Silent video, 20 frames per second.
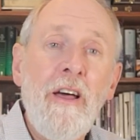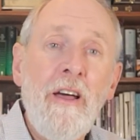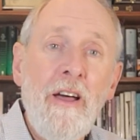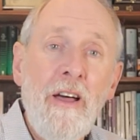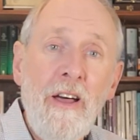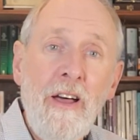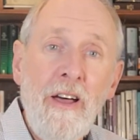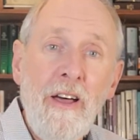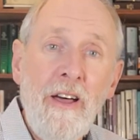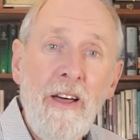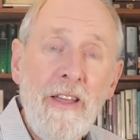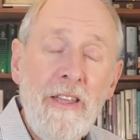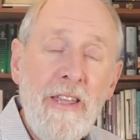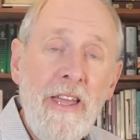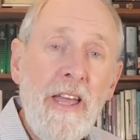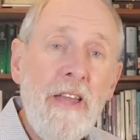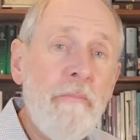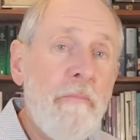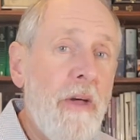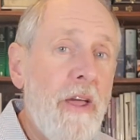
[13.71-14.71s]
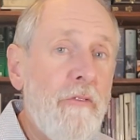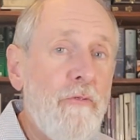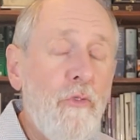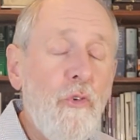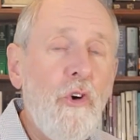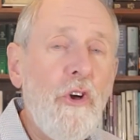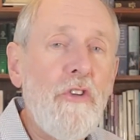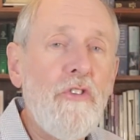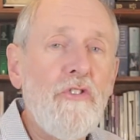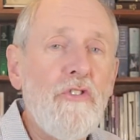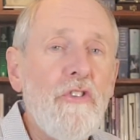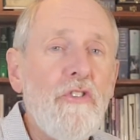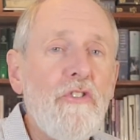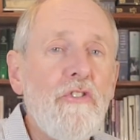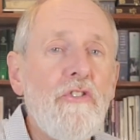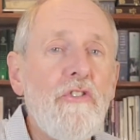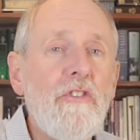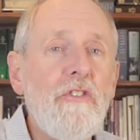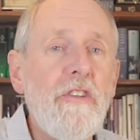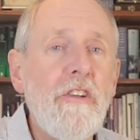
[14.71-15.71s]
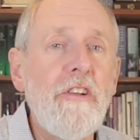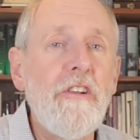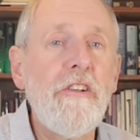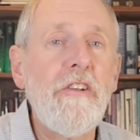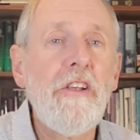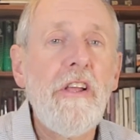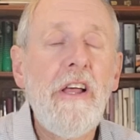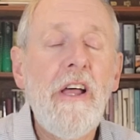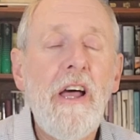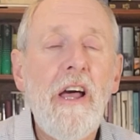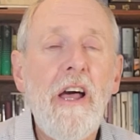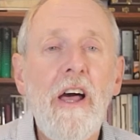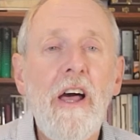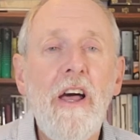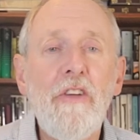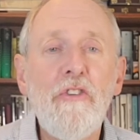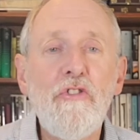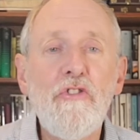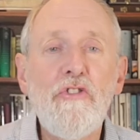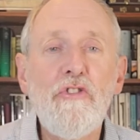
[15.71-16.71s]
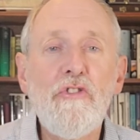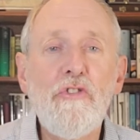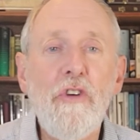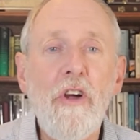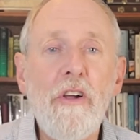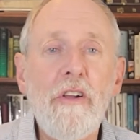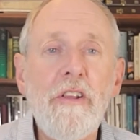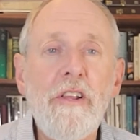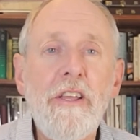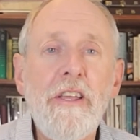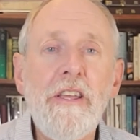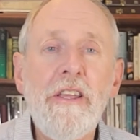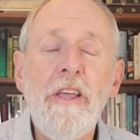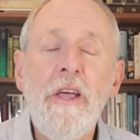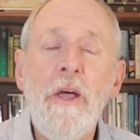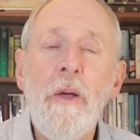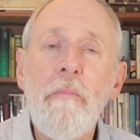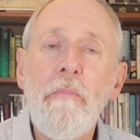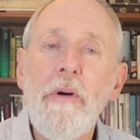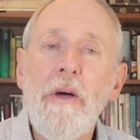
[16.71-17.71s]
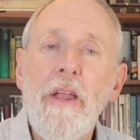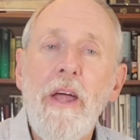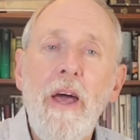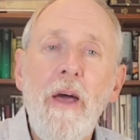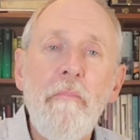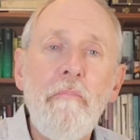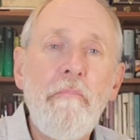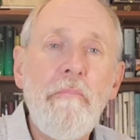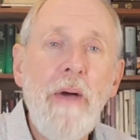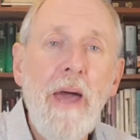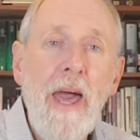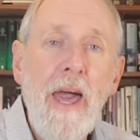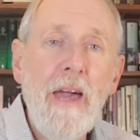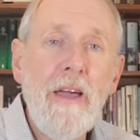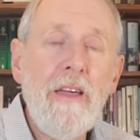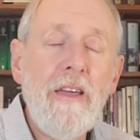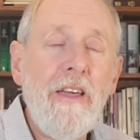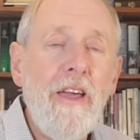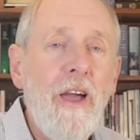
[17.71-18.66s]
Again, my voice is still struggling, but I'm back.